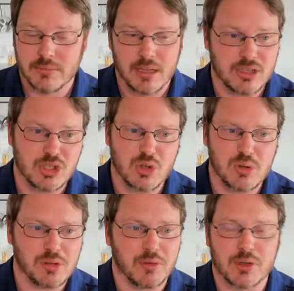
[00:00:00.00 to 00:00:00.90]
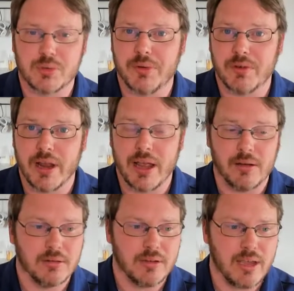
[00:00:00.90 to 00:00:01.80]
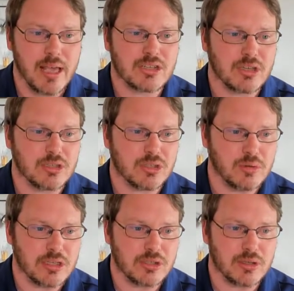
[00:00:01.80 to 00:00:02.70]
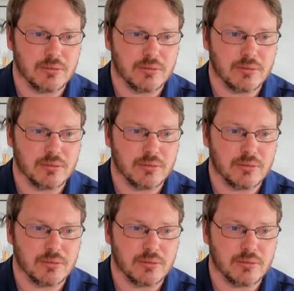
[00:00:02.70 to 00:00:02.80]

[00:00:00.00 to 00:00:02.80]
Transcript: I'll just do this first one for now. Actually, let's do these two.